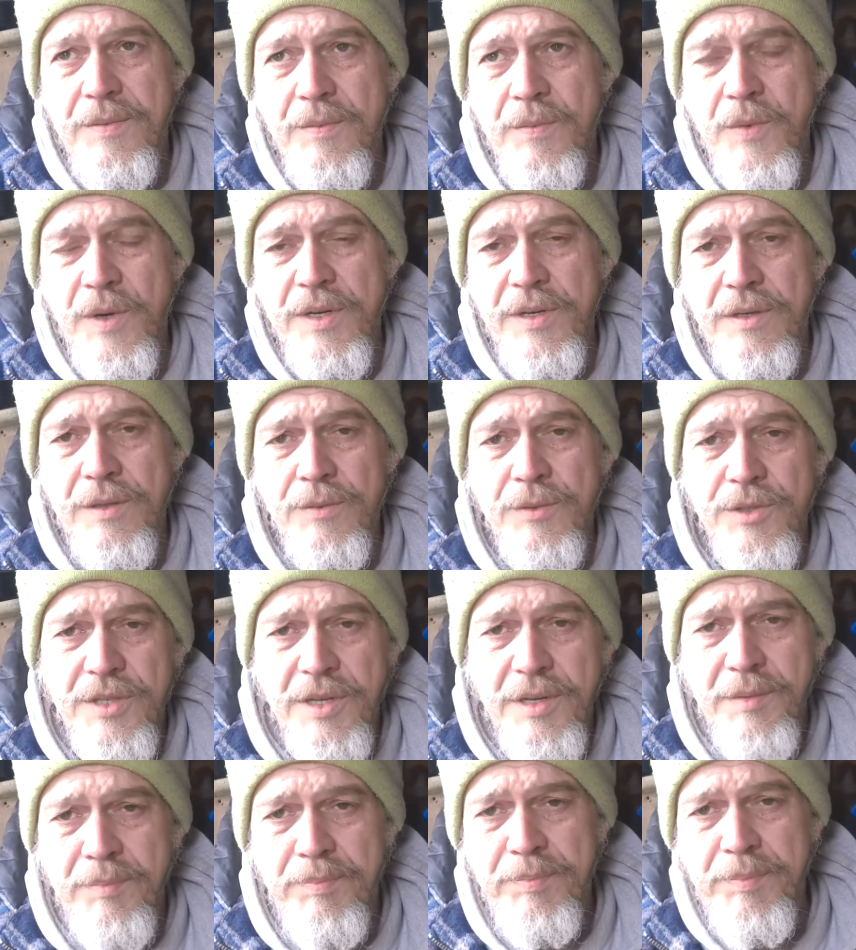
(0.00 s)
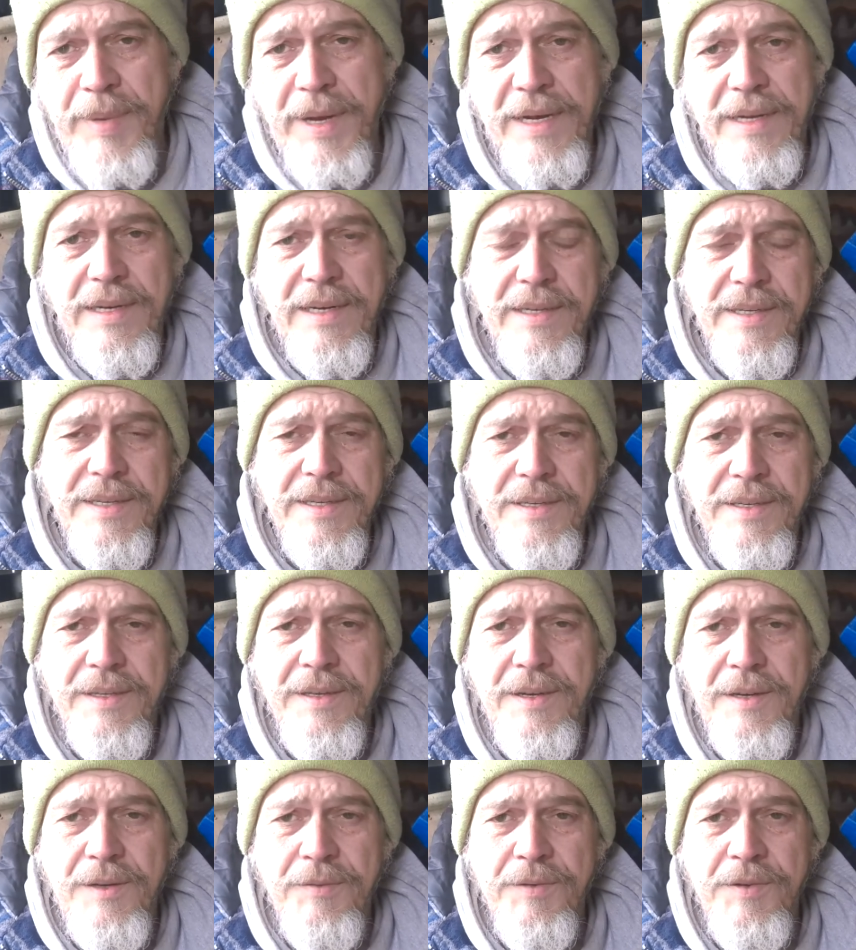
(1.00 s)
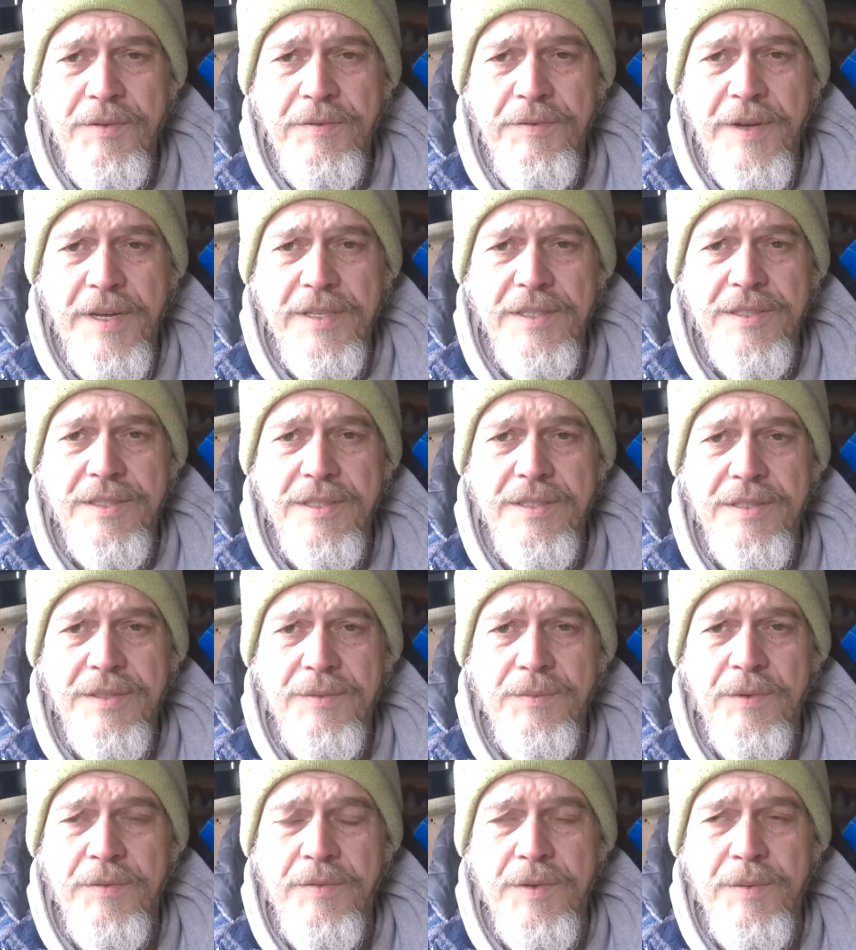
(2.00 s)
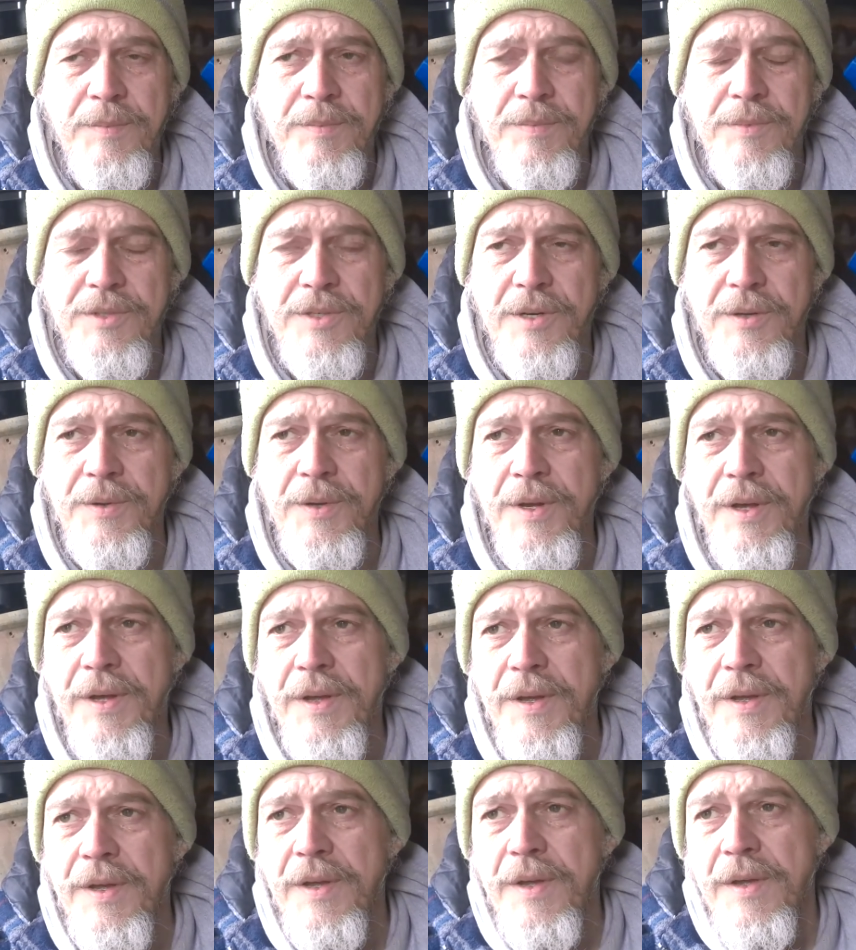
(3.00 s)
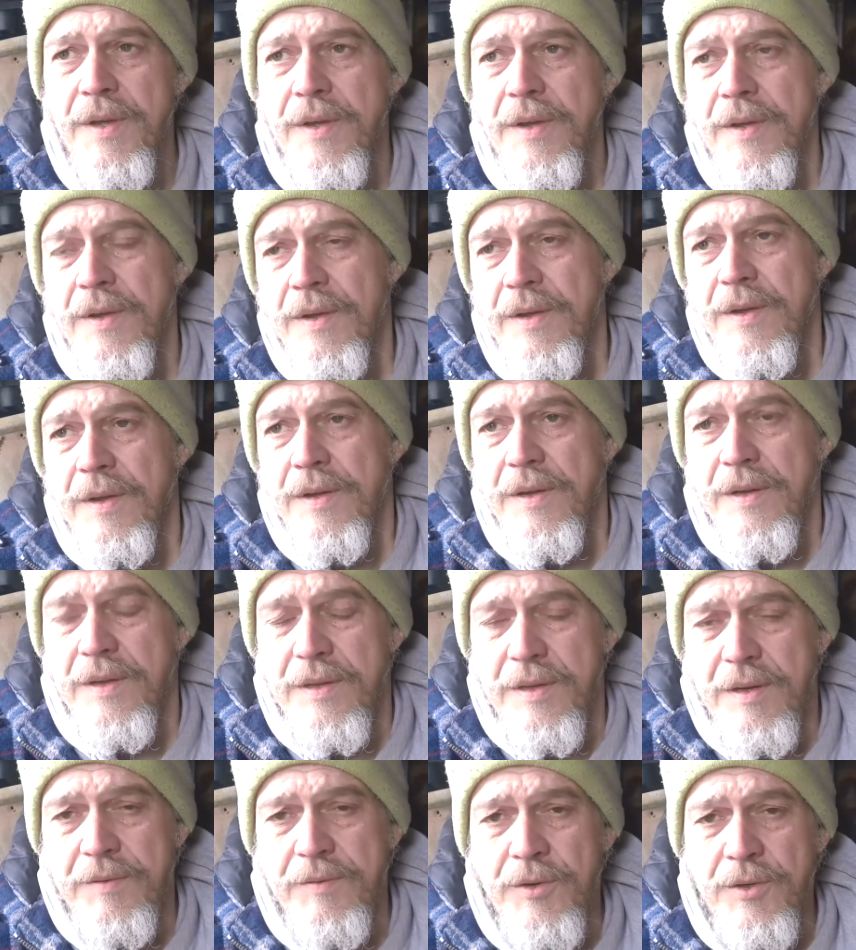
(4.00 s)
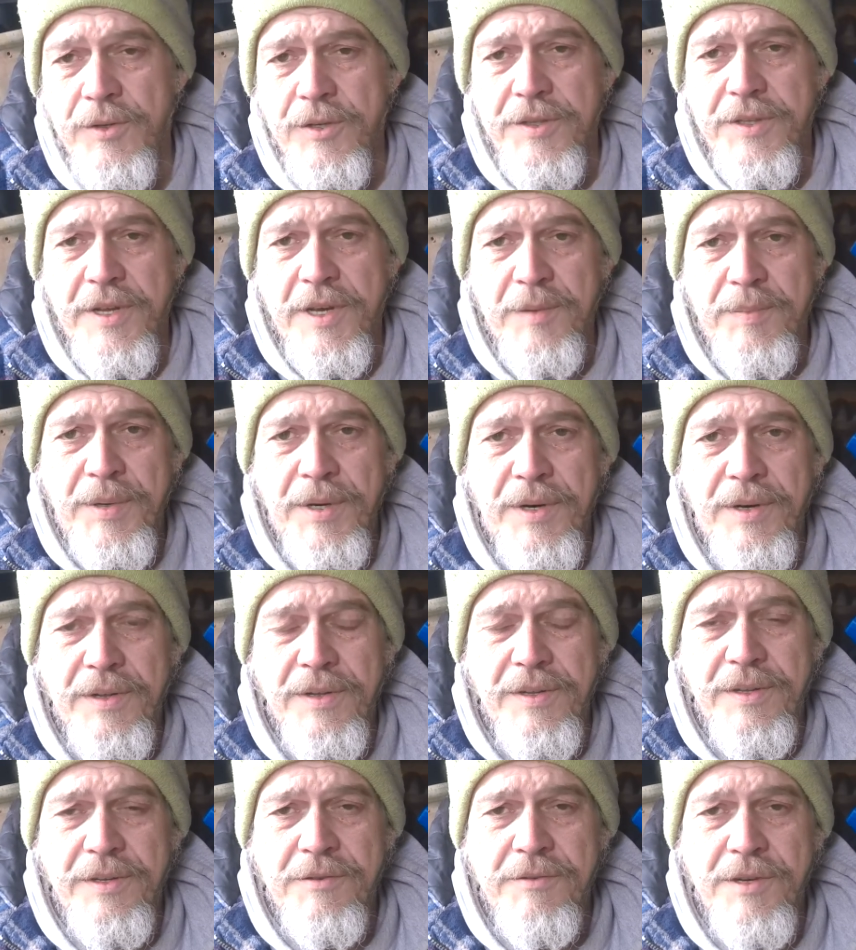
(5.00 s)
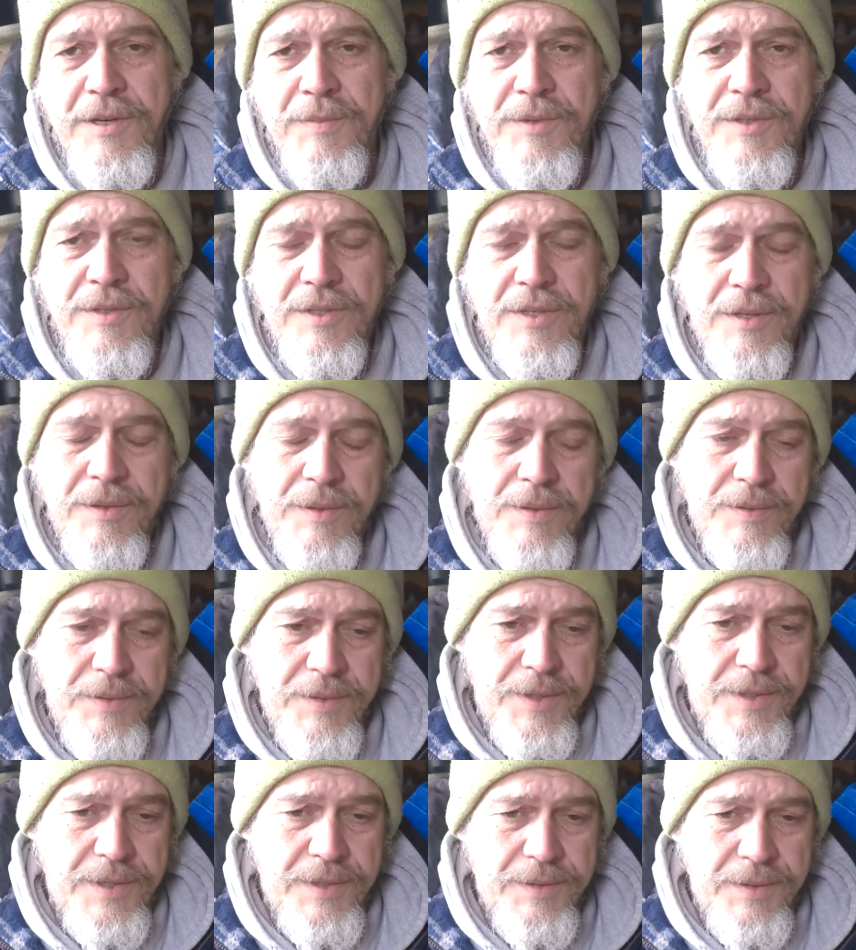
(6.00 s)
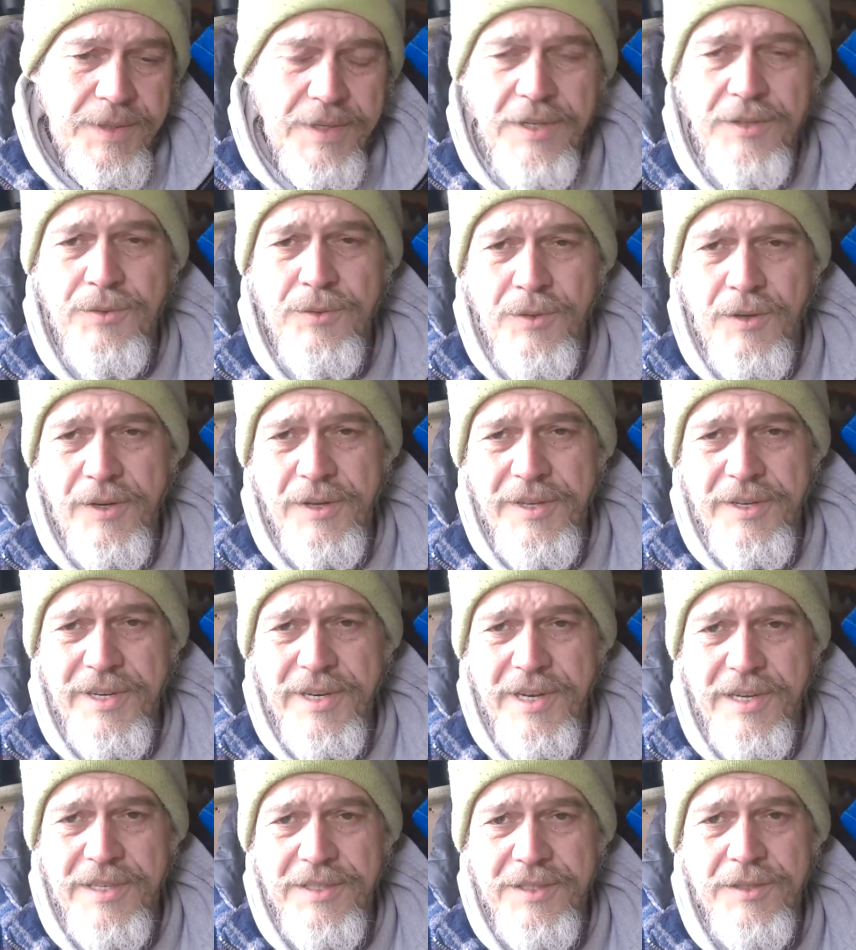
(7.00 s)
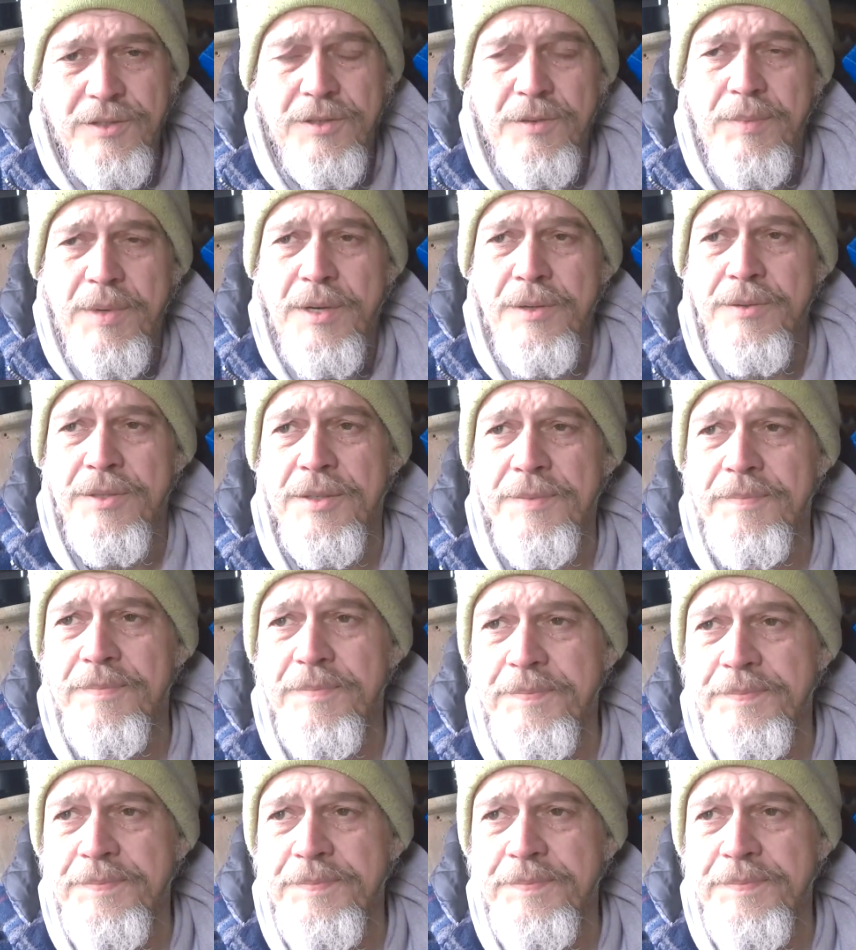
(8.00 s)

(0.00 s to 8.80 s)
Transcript: when I was battling over the fence with them. So they've honoured their part of the agreement, so you know, that's all I can ask, I suppose.